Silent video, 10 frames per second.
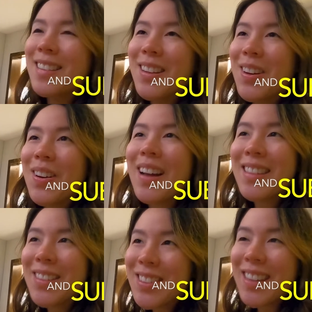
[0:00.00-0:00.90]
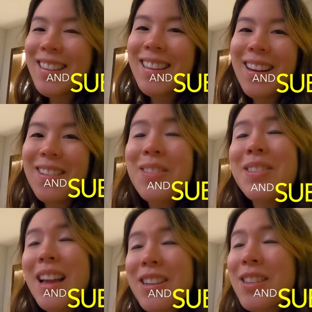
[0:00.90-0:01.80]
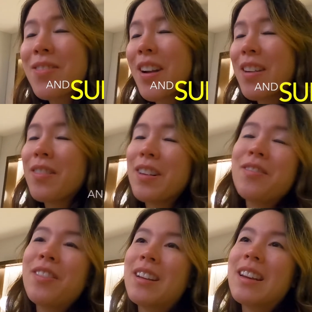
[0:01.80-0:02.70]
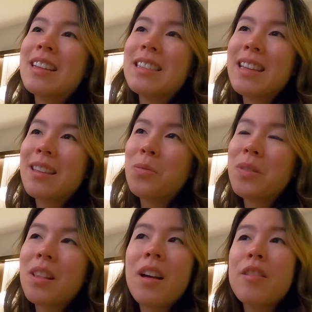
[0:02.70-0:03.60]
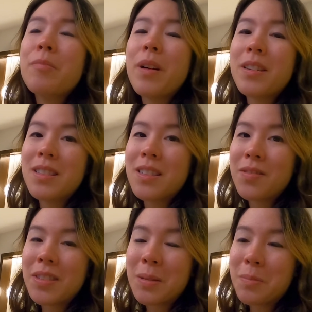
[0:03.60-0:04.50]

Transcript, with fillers: So uh, do check that out. It was actually very, very fun. And I say that with a lot of positivity